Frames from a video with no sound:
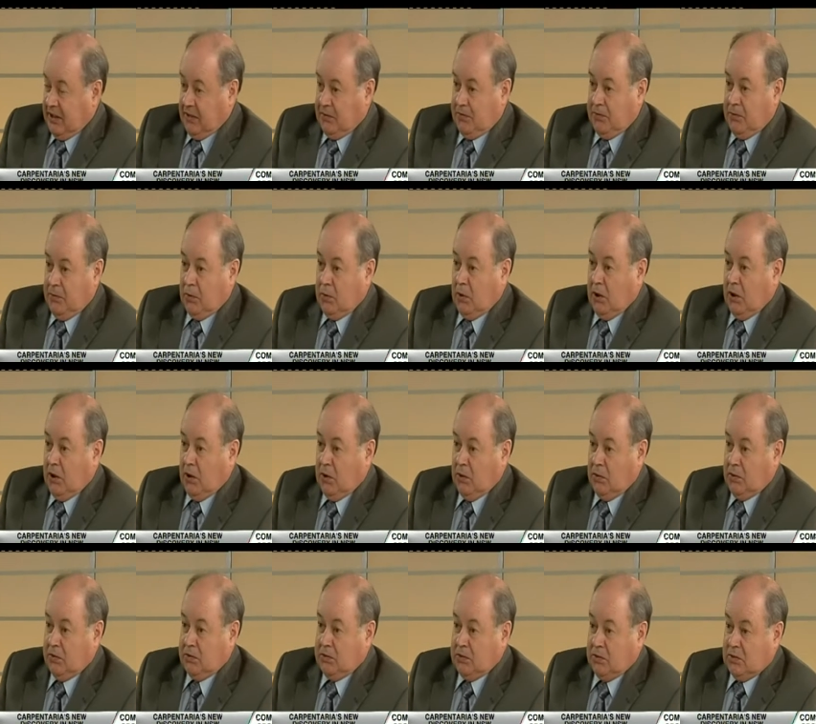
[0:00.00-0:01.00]
a few
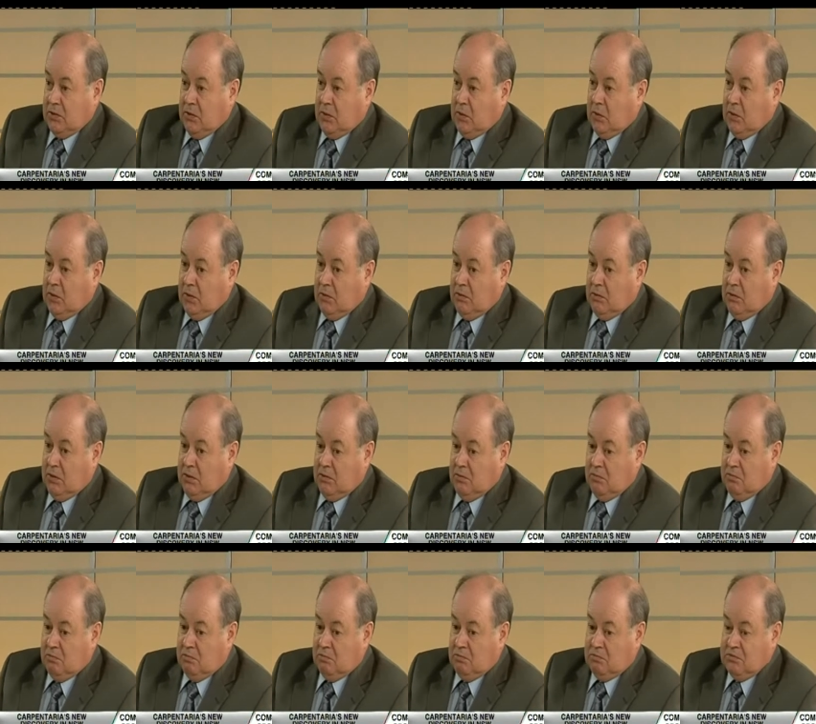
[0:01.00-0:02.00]
holes or
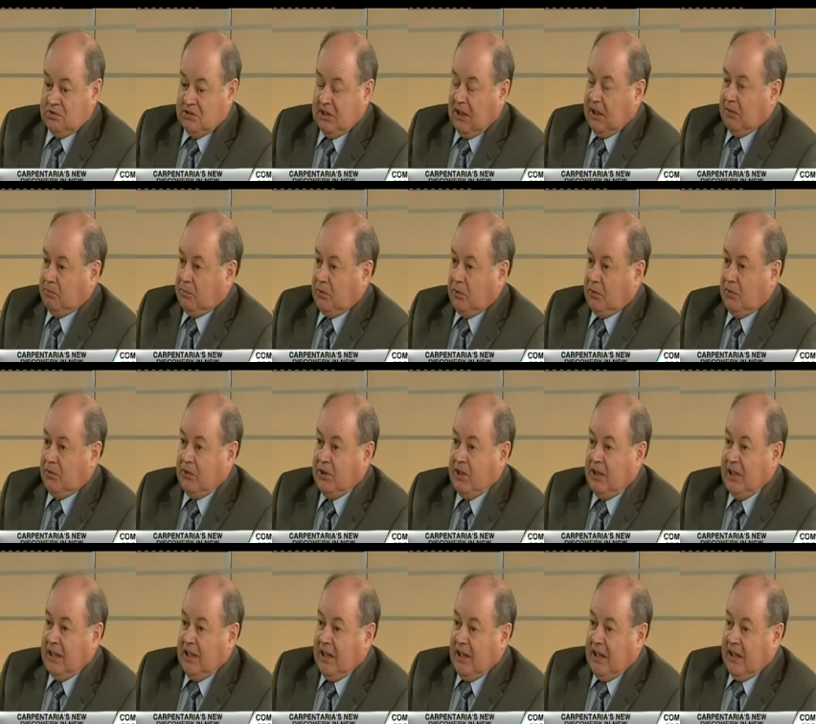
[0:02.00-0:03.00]
samples
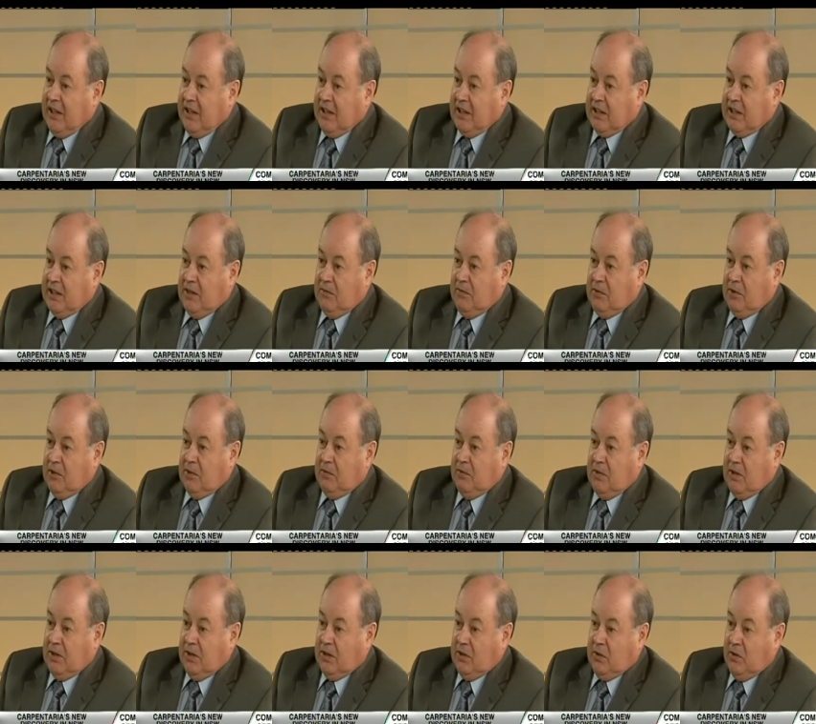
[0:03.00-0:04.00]
that give you a
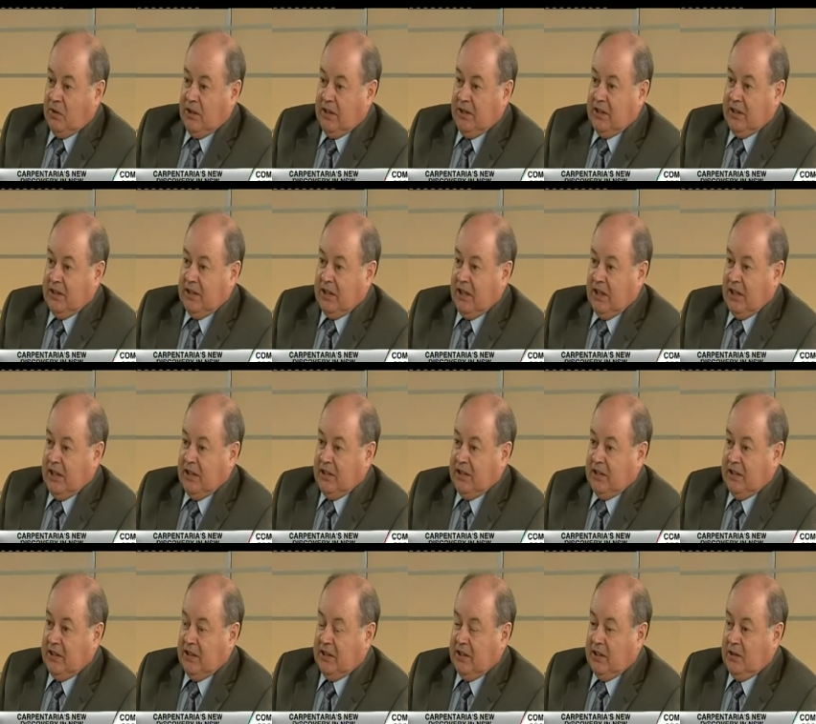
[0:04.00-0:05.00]
very good
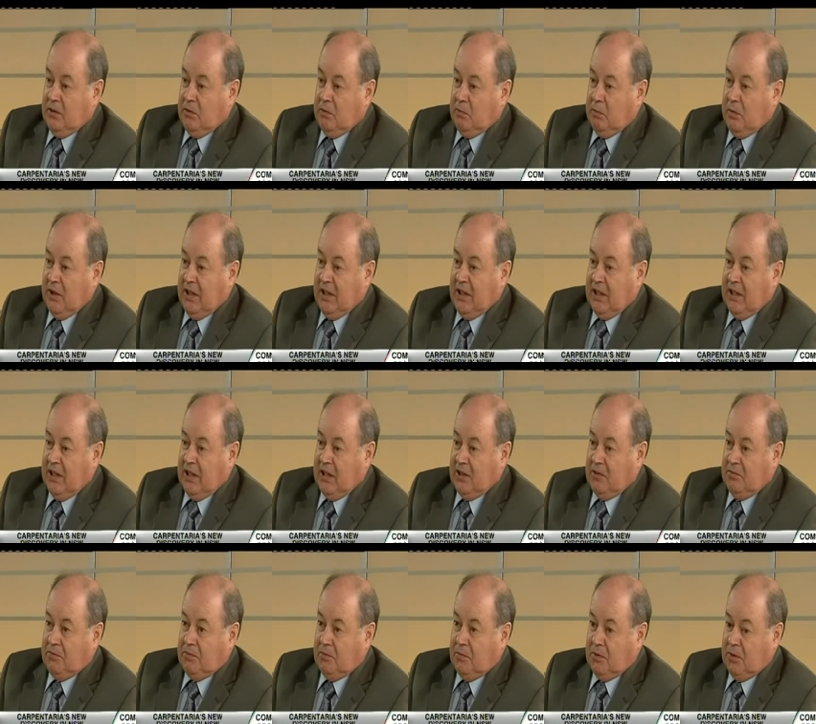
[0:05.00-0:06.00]
indication that you may
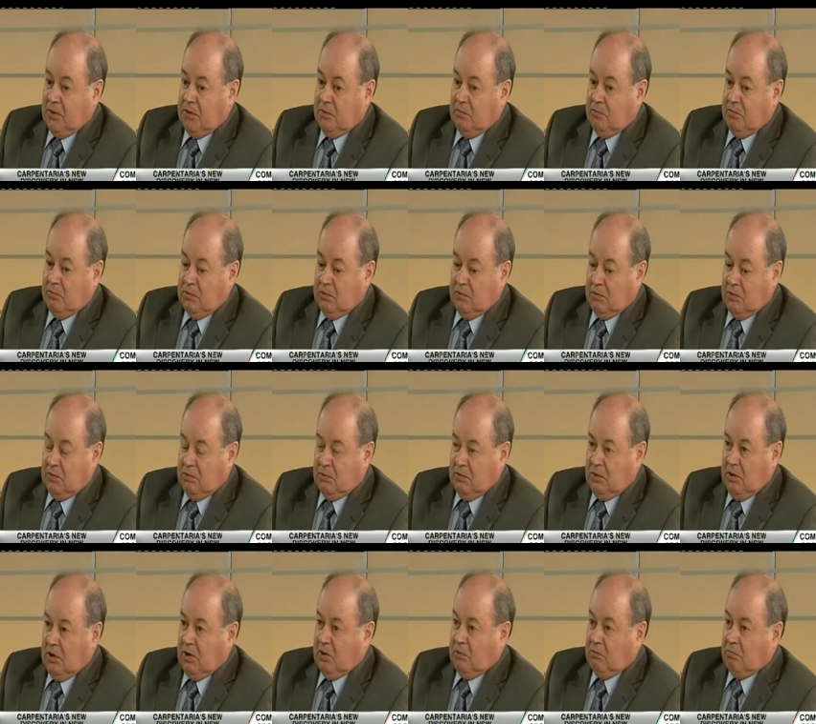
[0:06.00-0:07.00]
have a
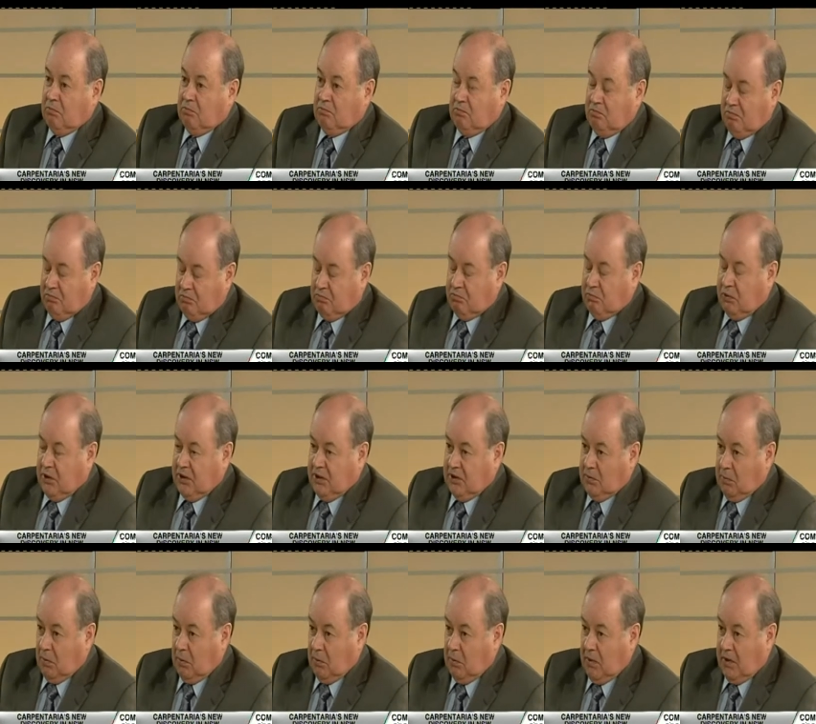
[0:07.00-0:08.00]

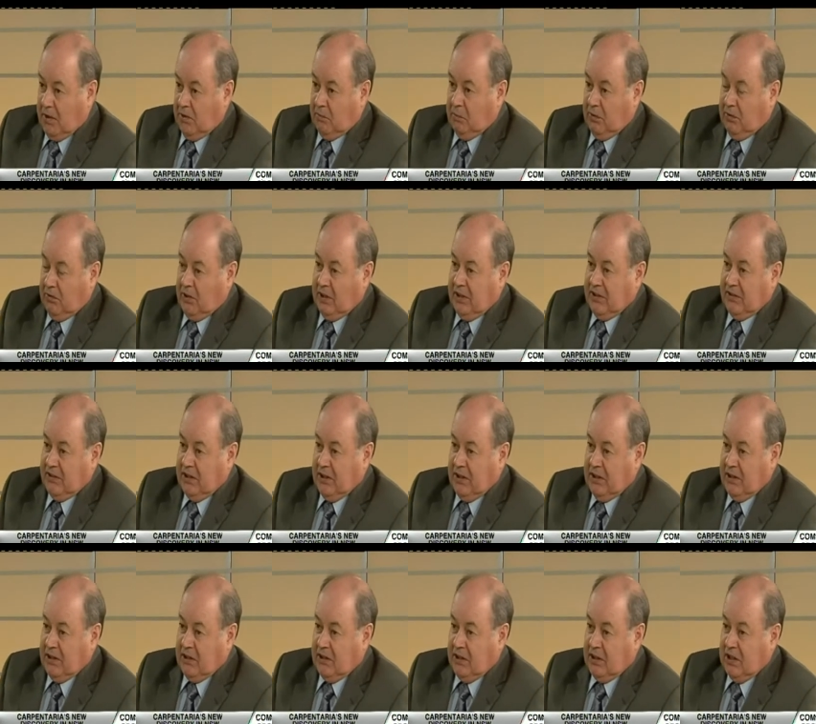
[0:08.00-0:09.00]
reasonable amount of
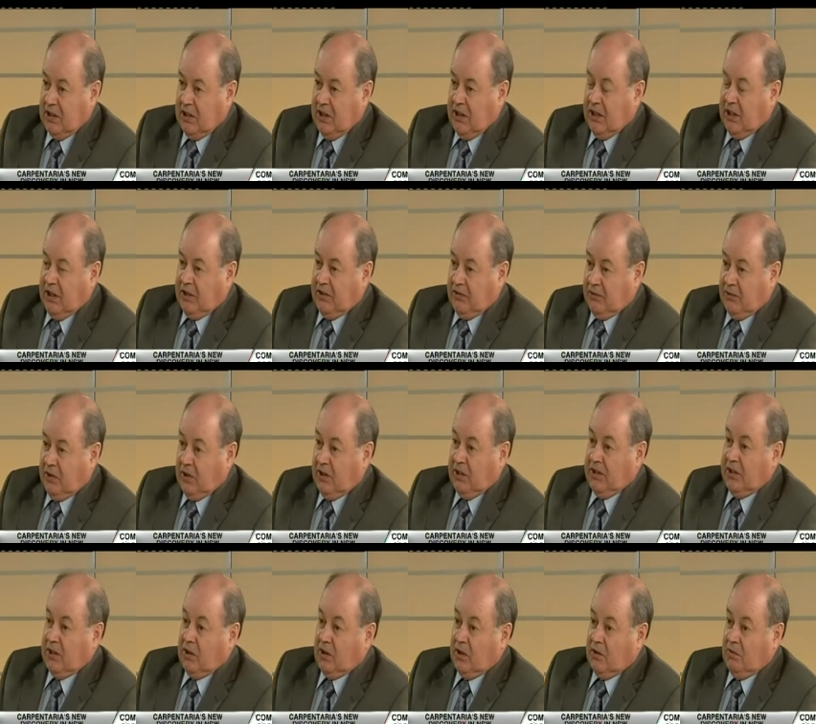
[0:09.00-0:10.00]
mineralisation.
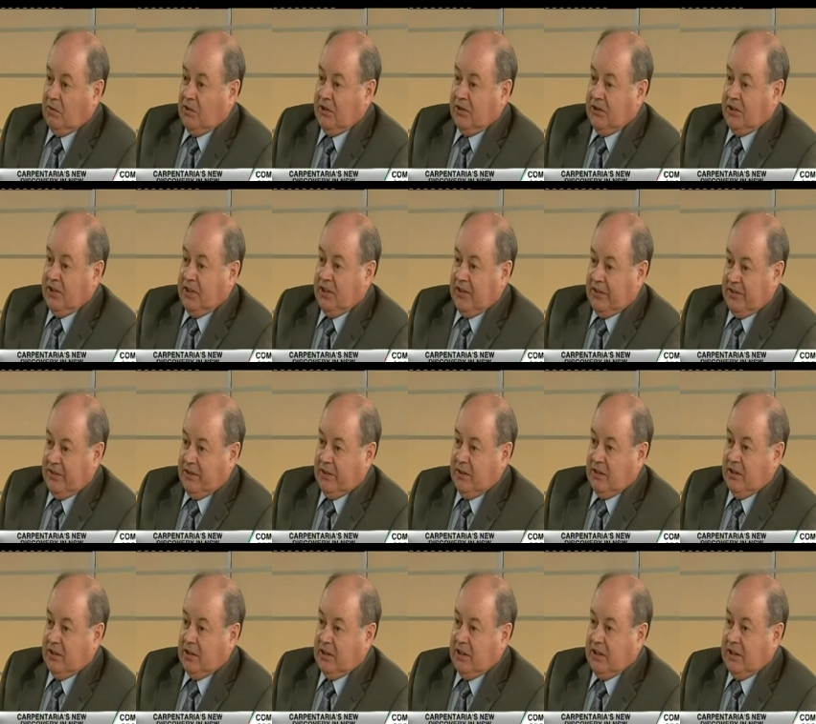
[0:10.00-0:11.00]
Drilling obviously is
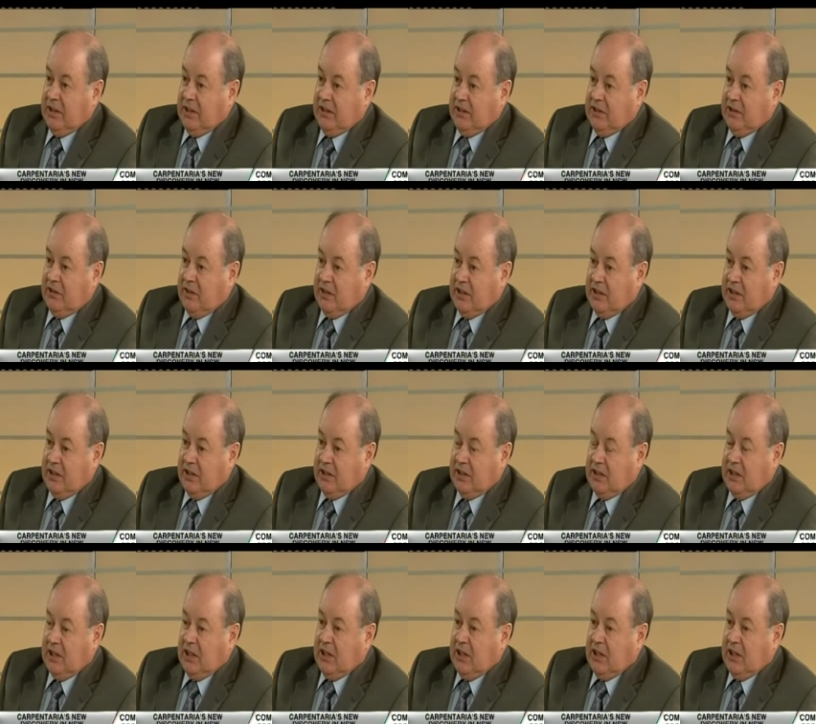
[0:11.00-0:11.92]
the key to that.